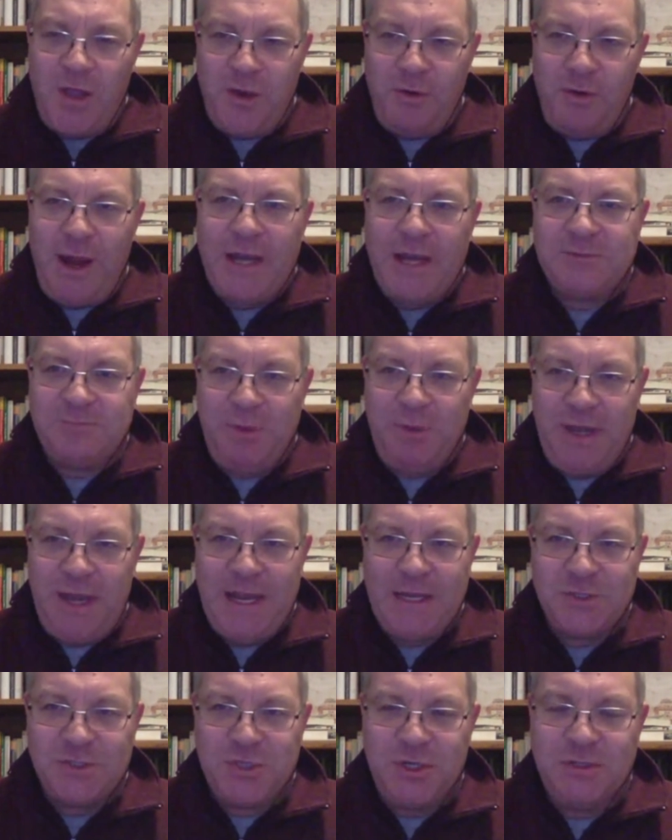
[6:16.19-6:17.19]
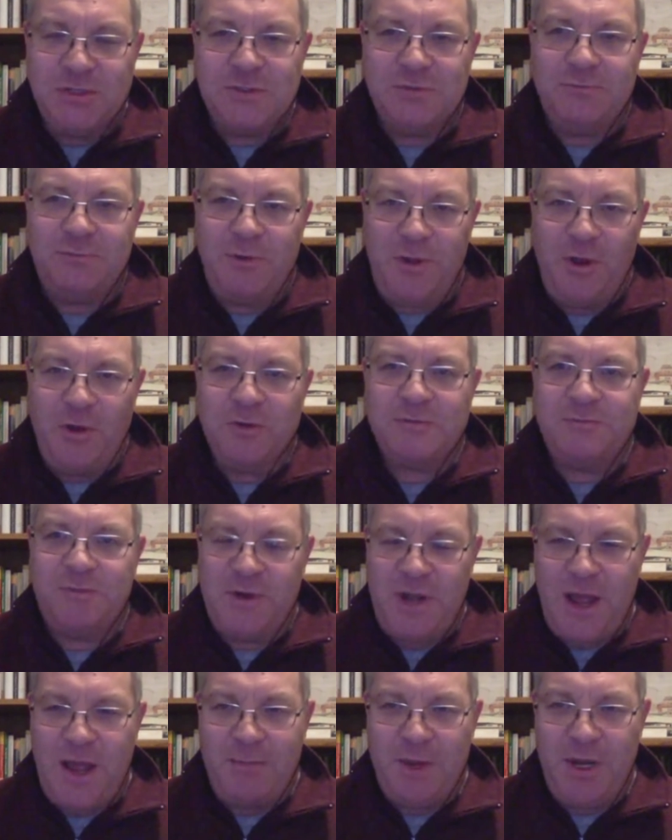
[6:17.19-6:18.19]
other explanations for those
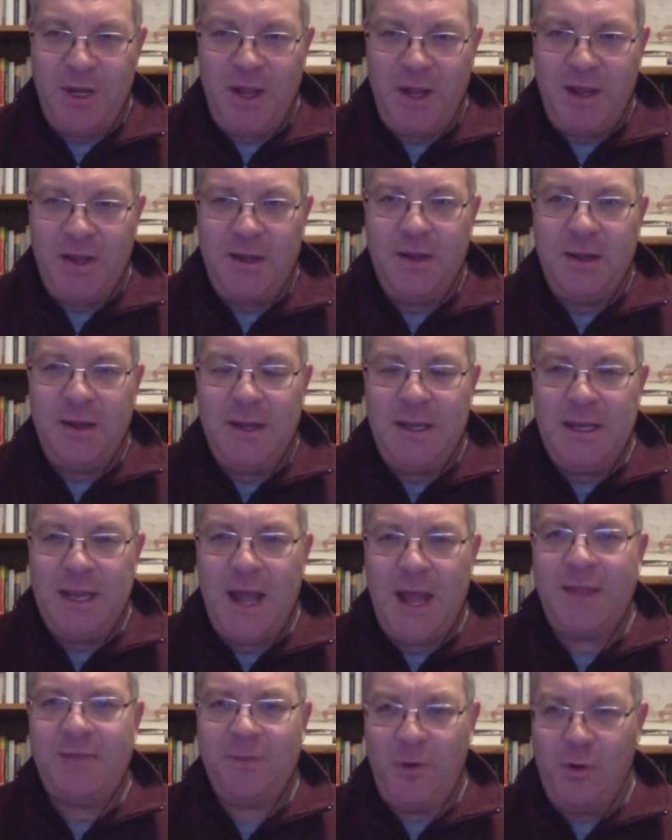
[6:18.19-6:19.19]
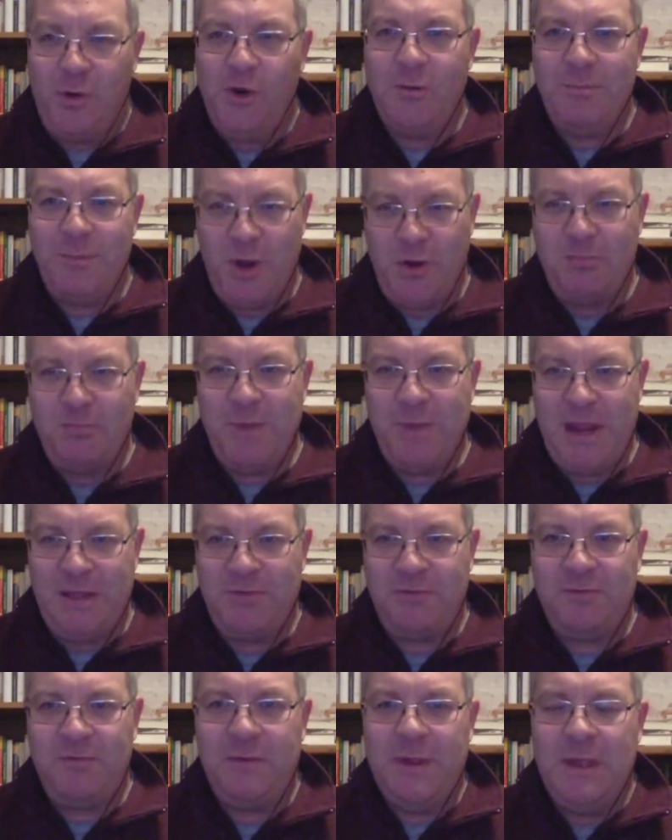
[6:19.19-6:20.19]
phenomenon, not the hormone
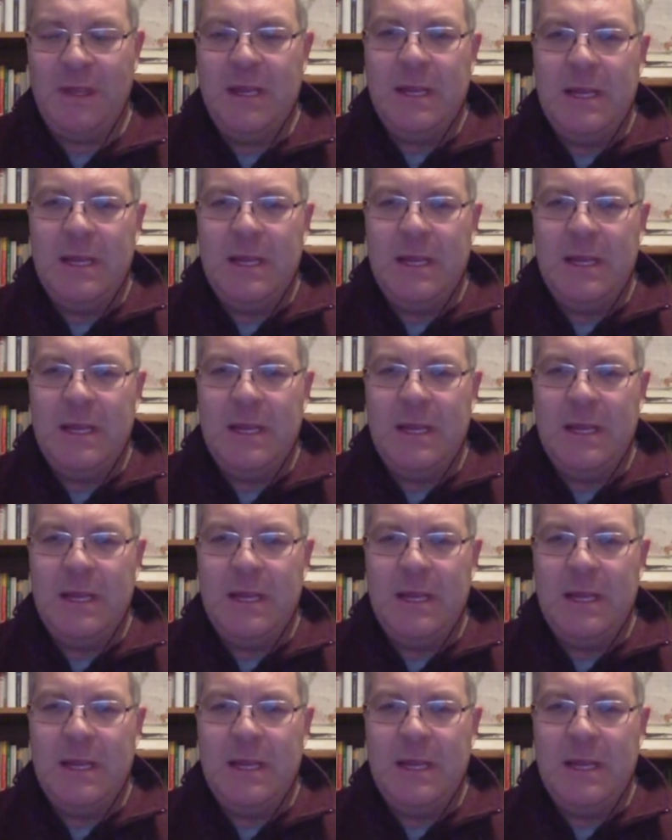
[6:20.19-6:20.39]
myth.